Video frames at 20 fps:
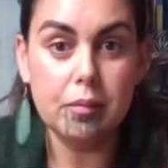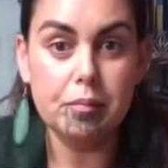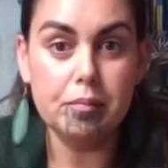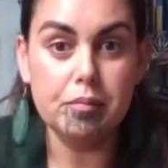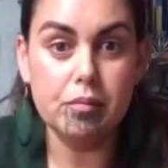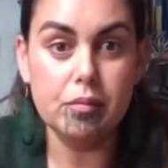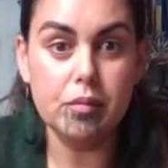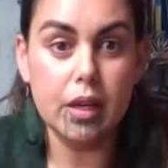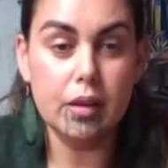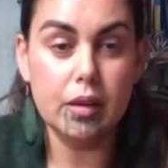
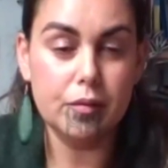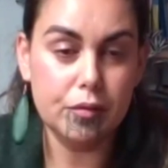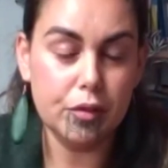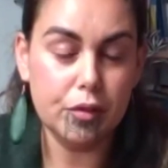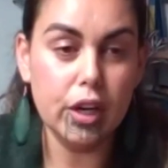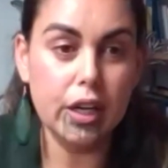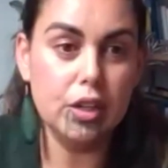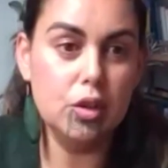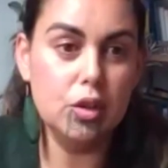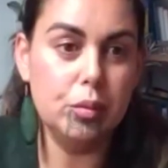um,
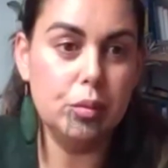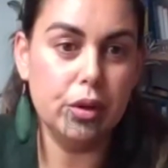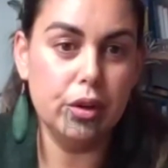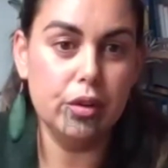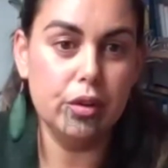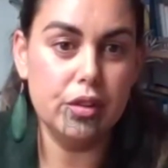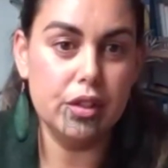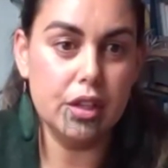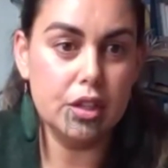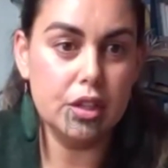invite you
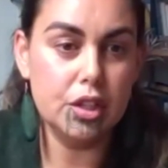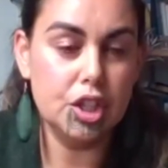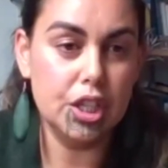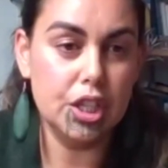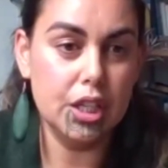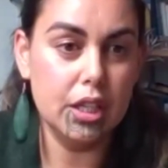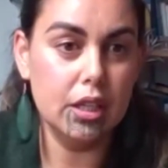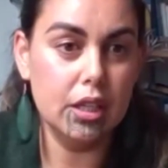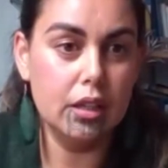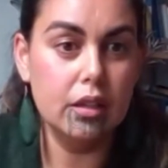both to
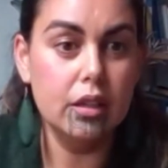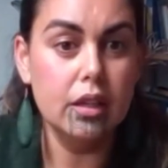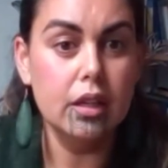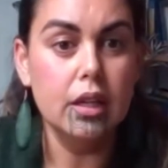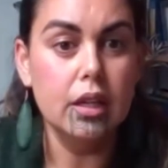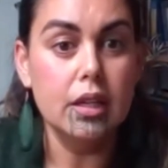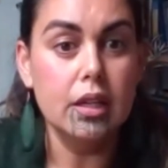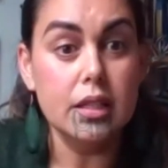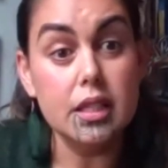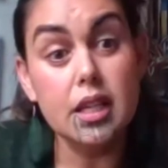share
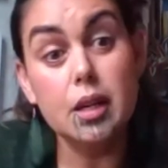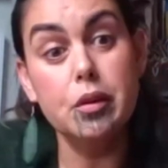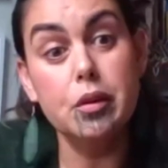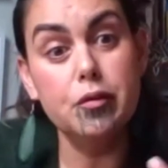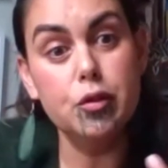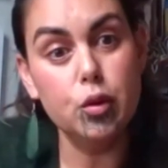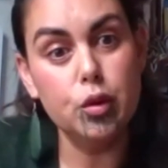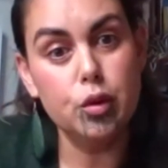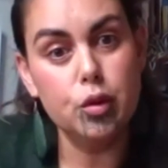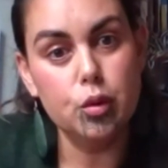some
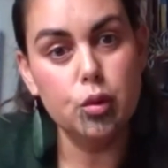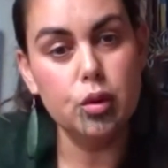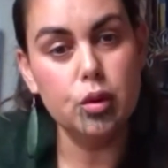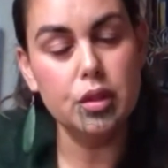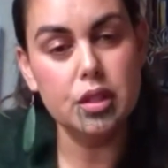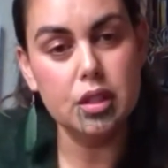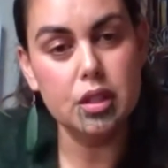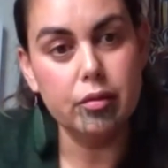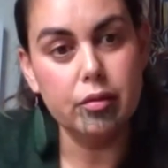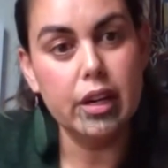of your
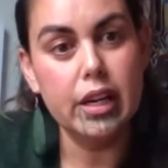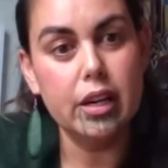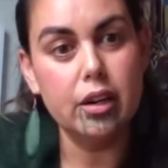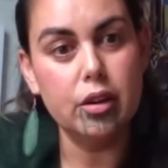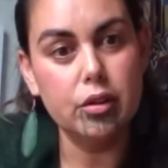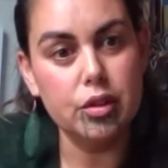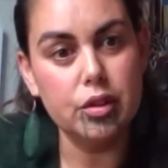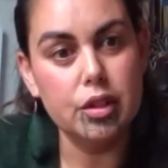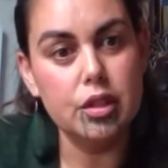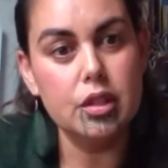thoughts
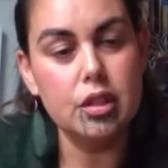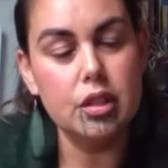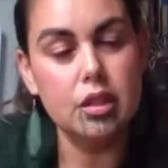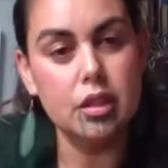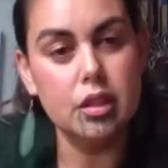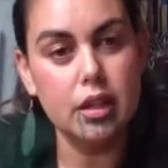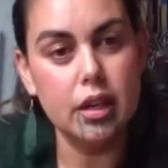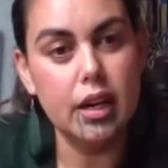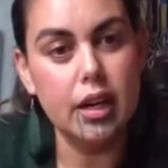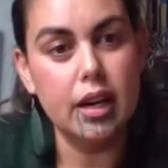around
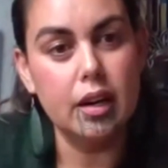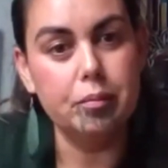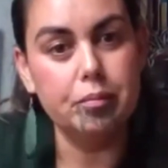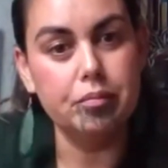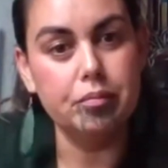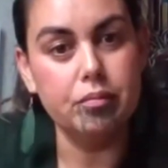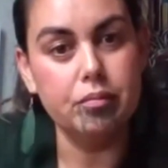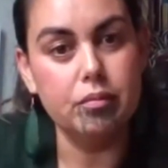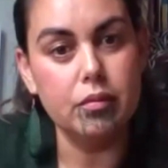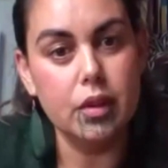
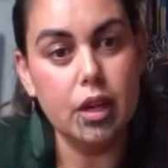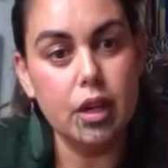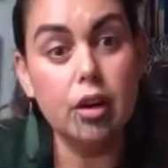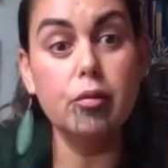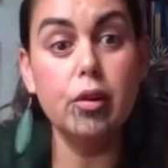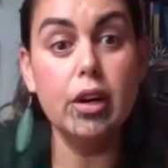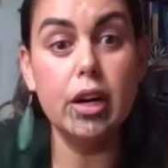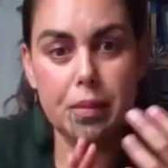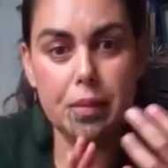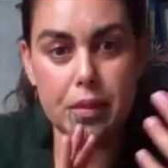um,
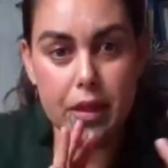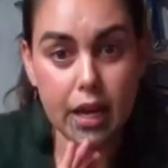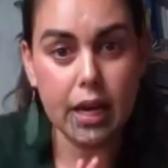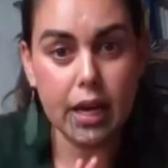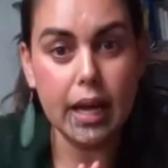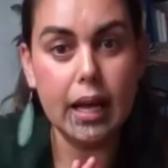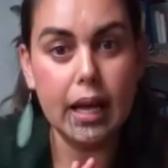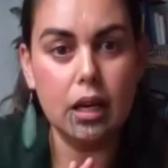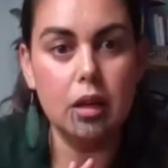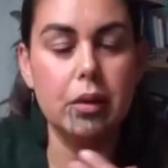around that
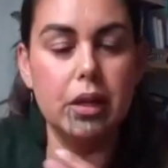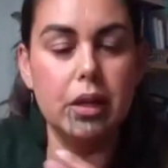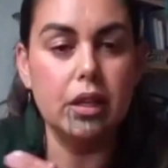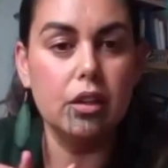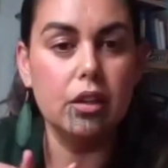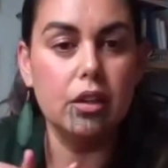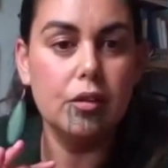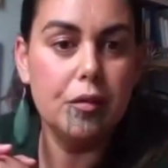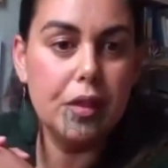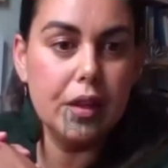
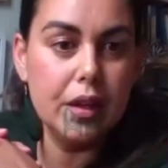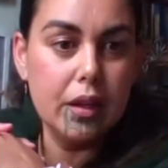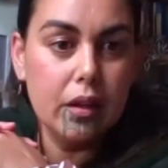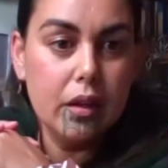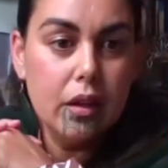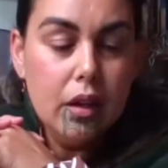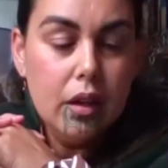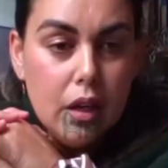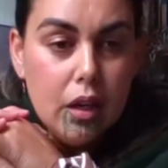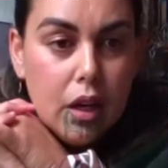element of
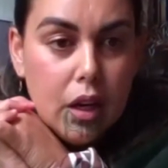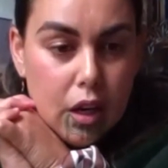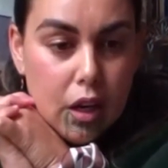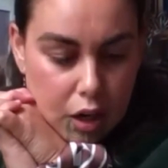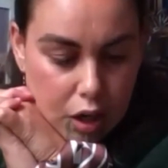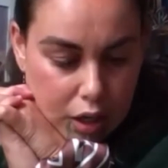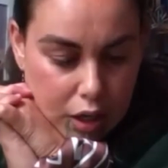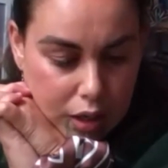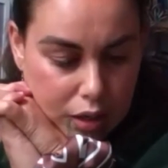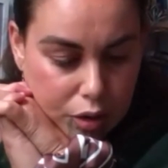the
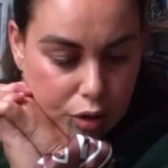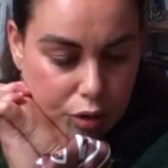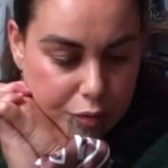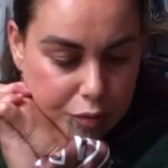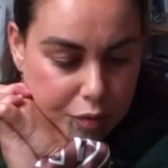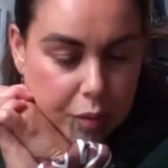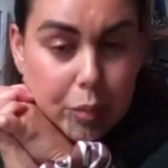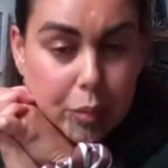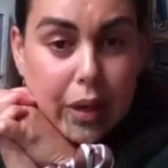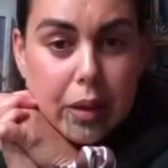uh,
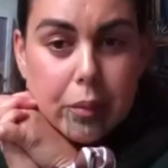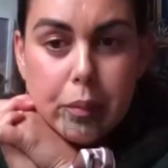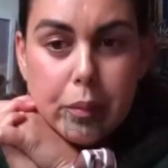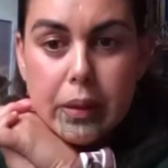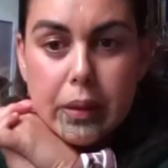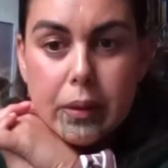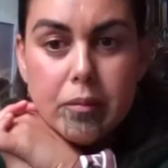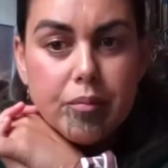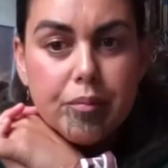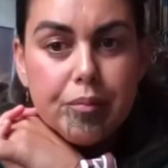of the
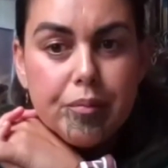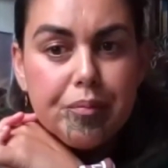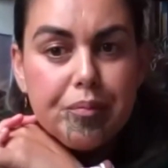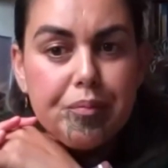paper.